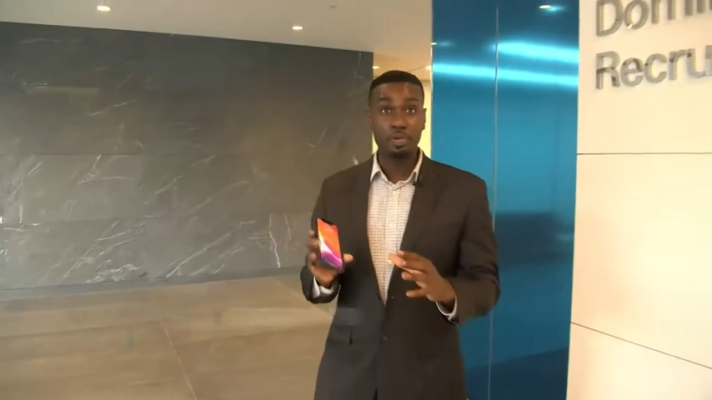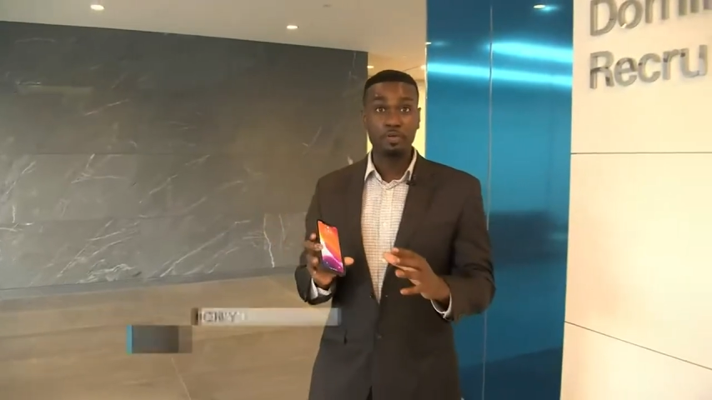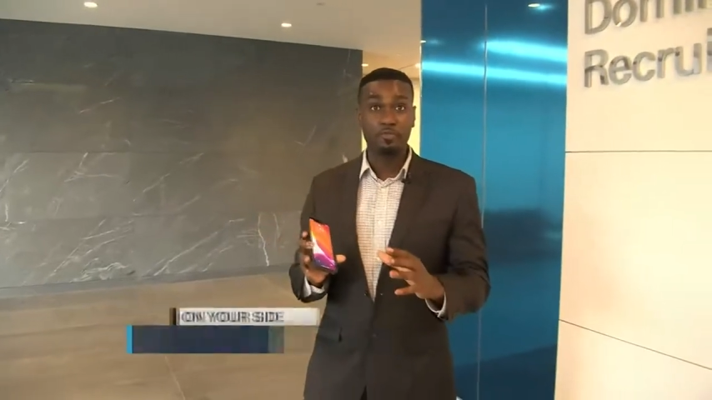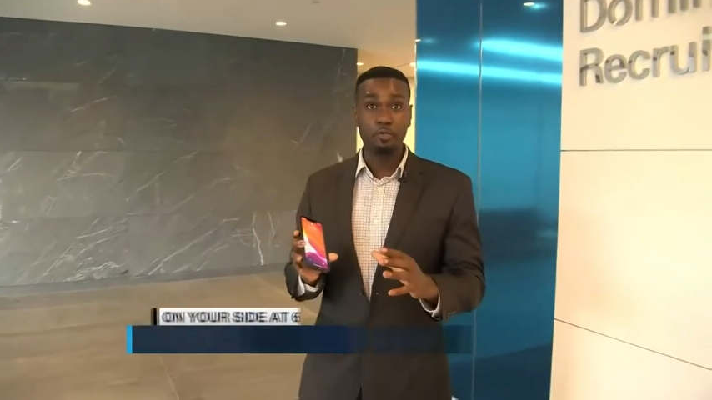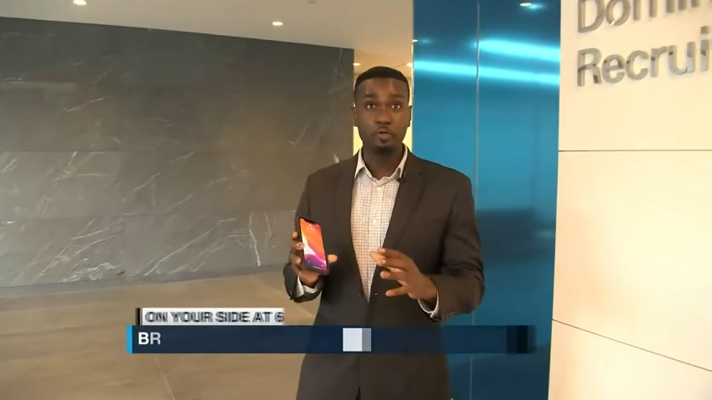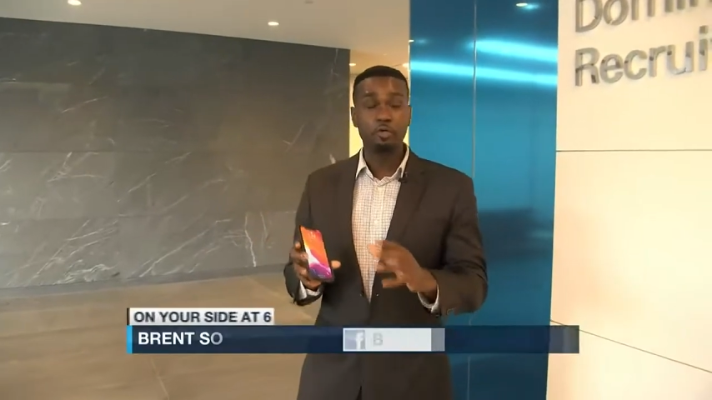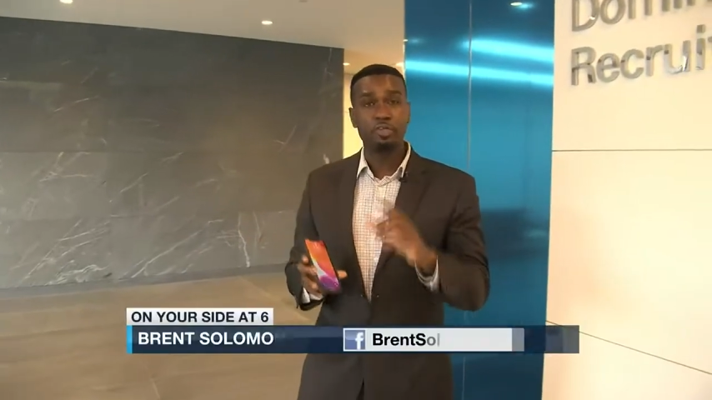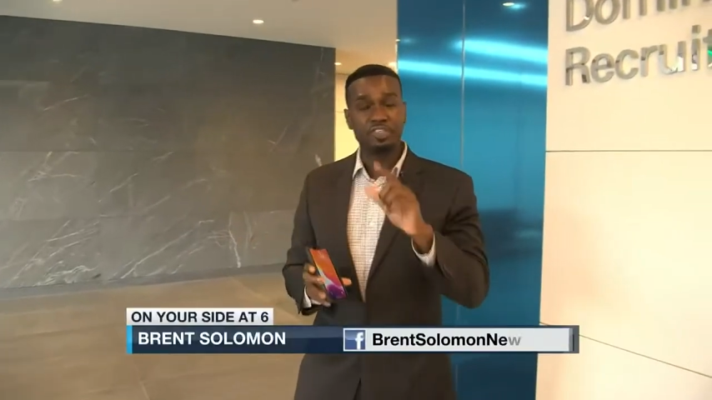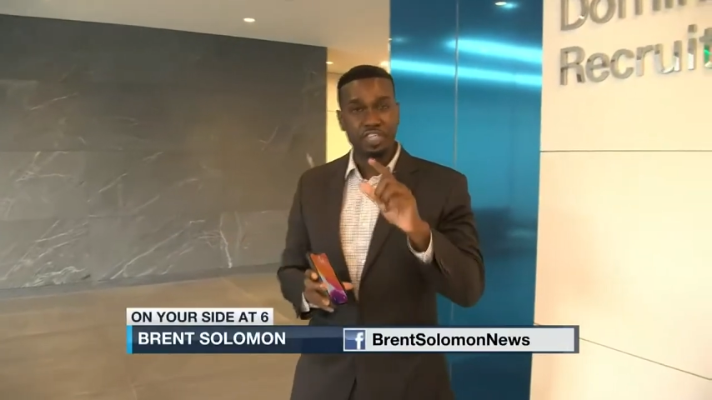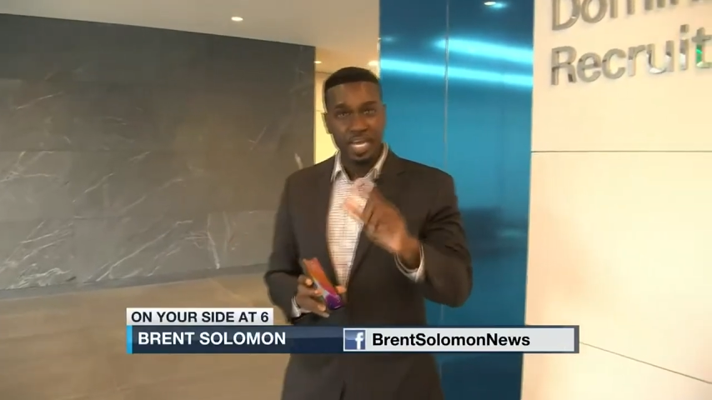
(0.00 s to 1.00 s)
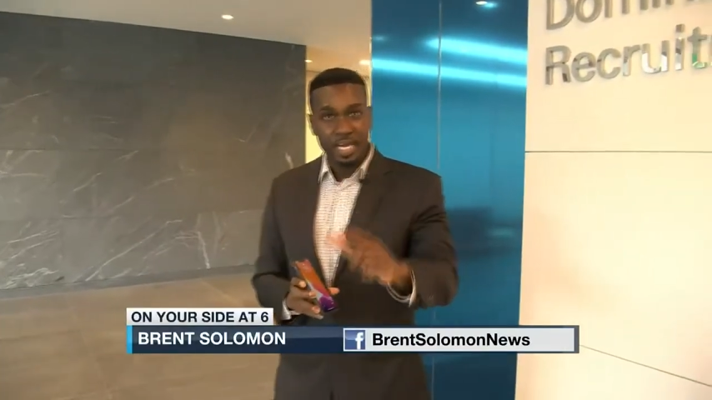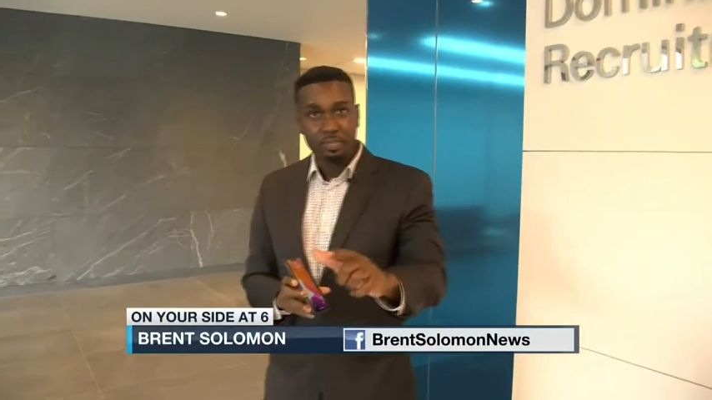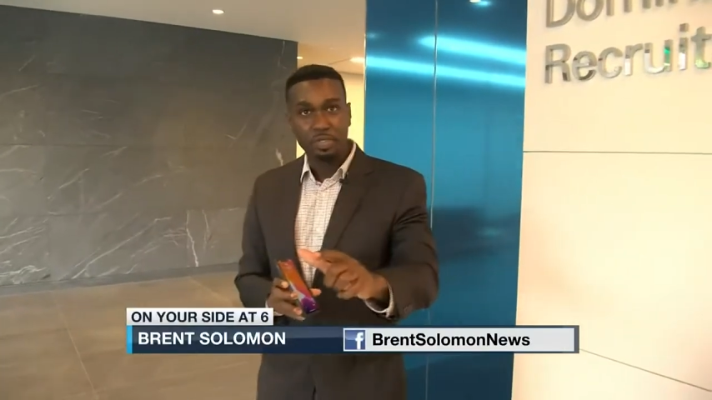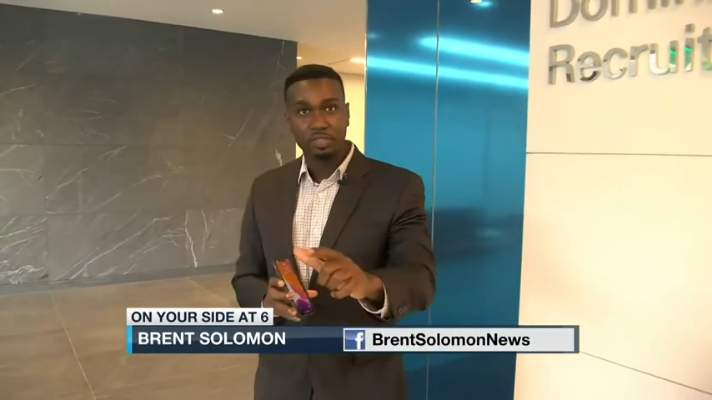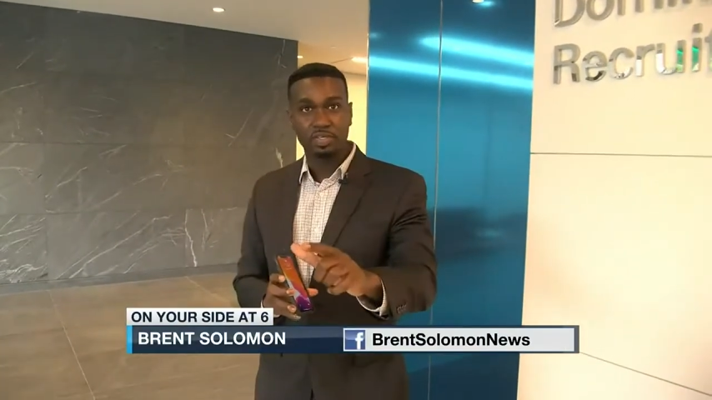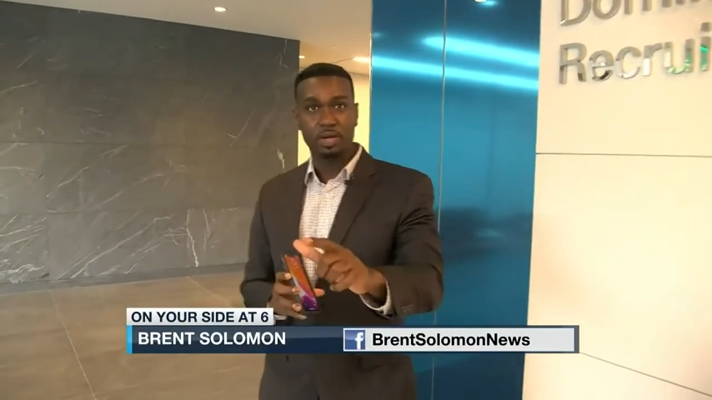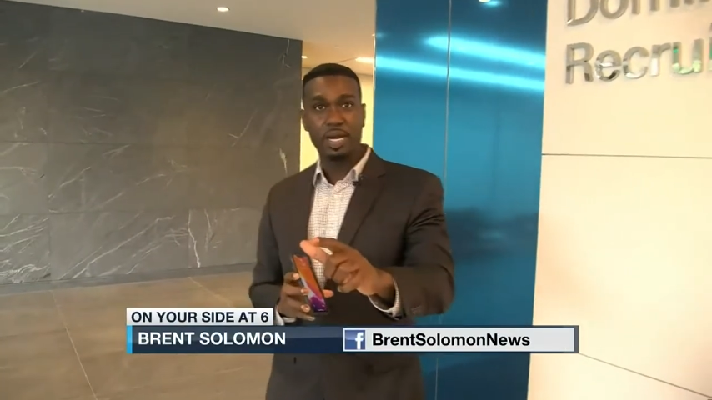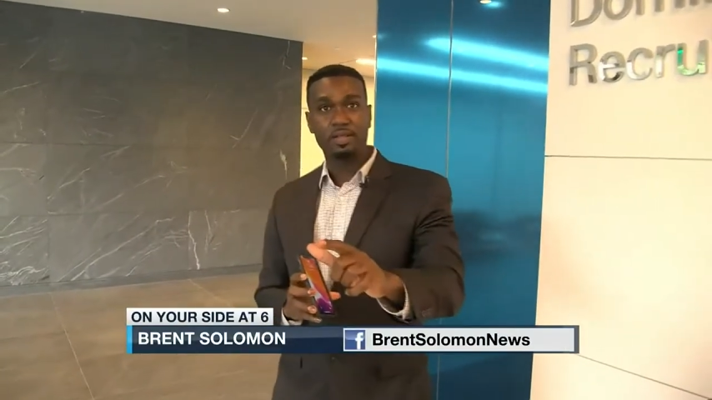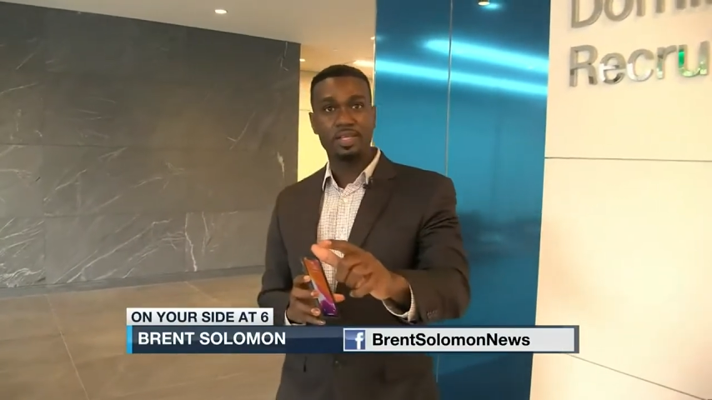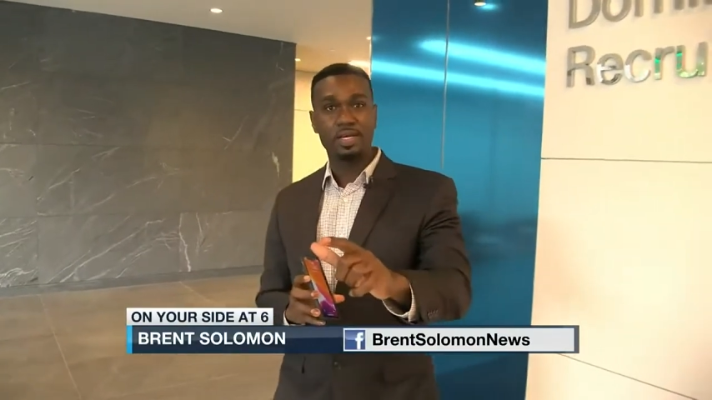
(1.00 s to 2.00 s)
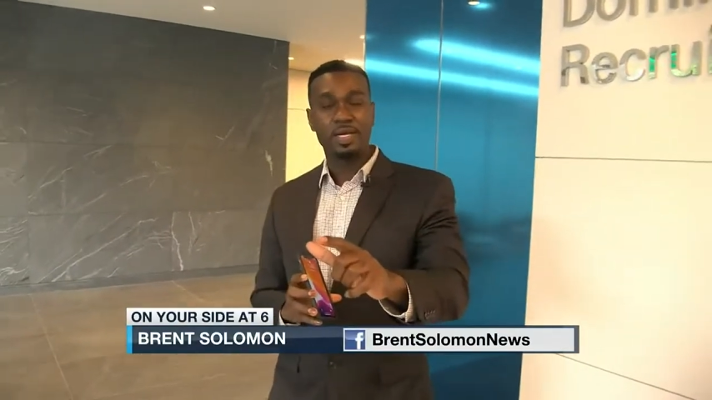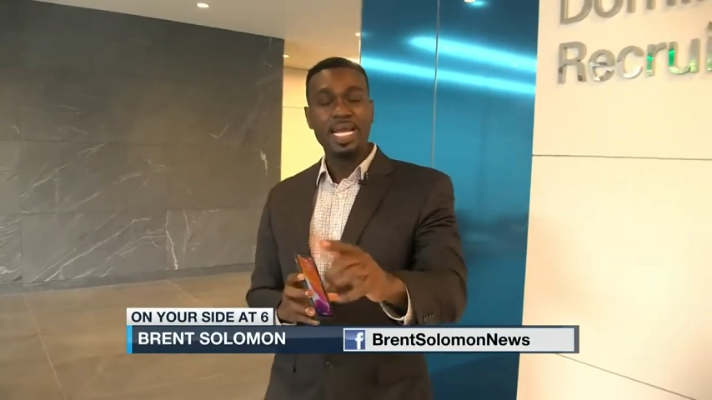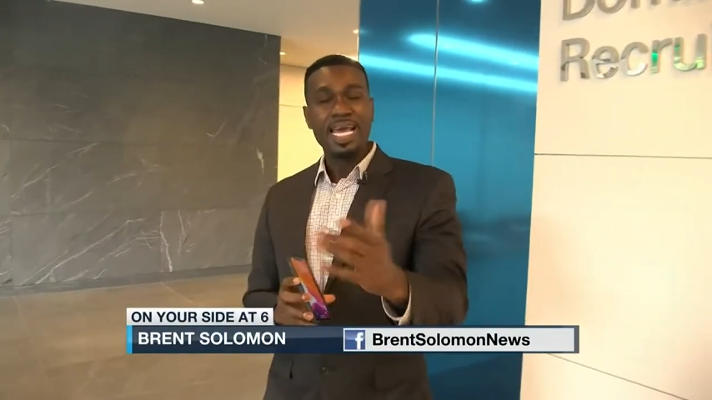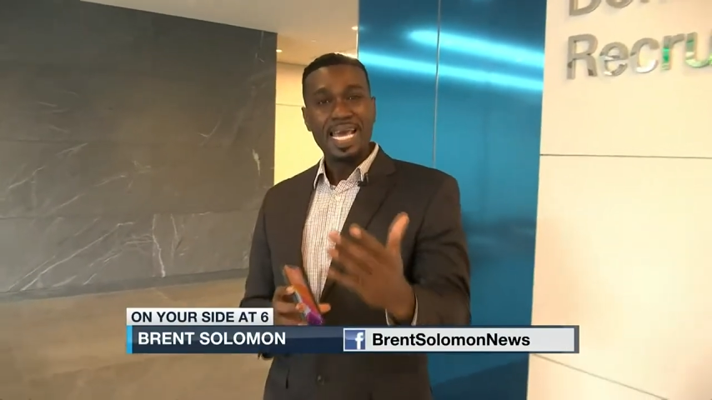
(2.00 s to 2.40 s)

be fooled. Scammers are out there